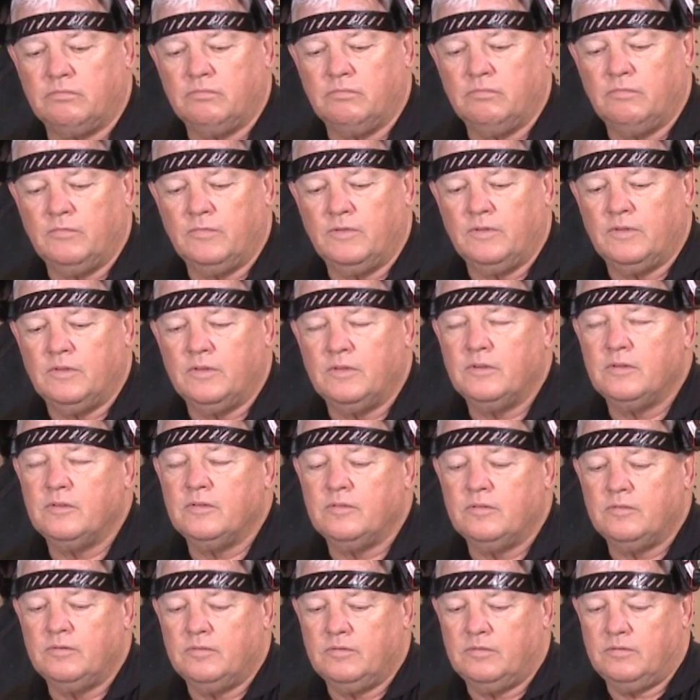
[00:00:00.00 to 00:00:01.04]

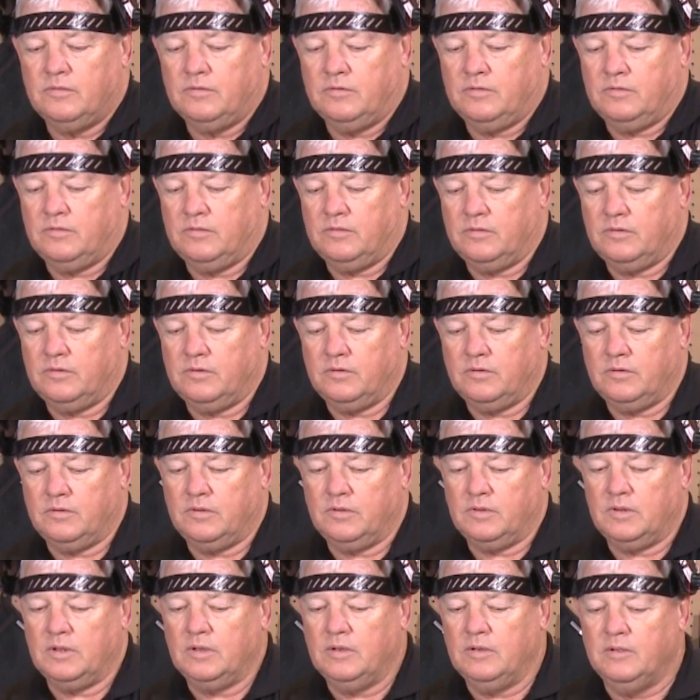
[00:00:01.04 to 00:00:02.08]

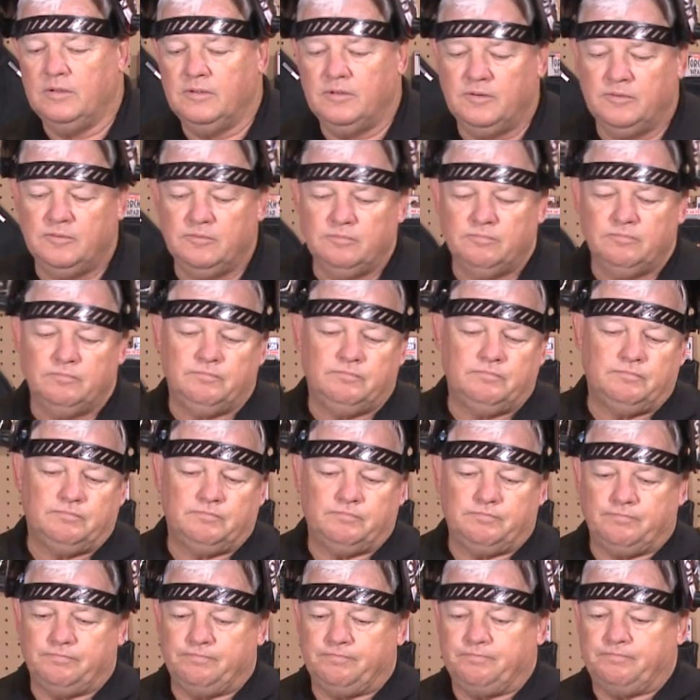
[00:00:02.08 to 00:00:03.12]

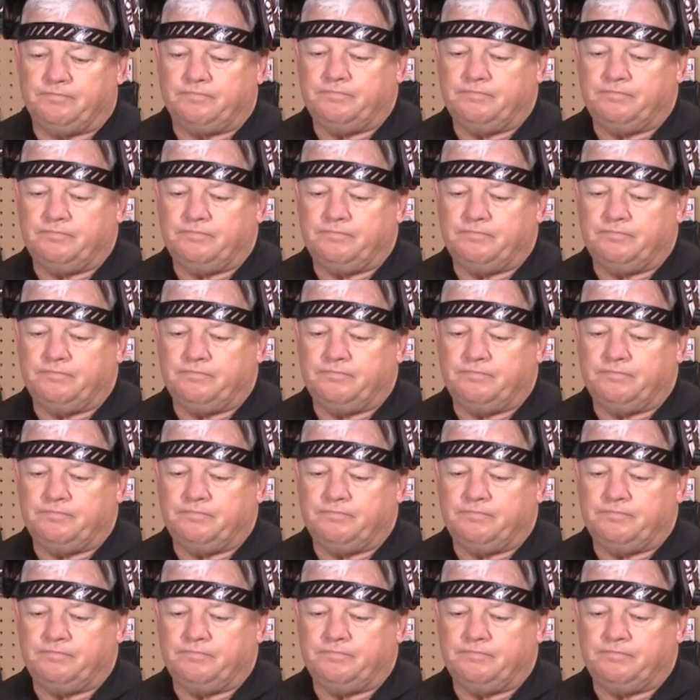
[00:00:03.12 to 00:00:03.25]
No one is speaking in this clip.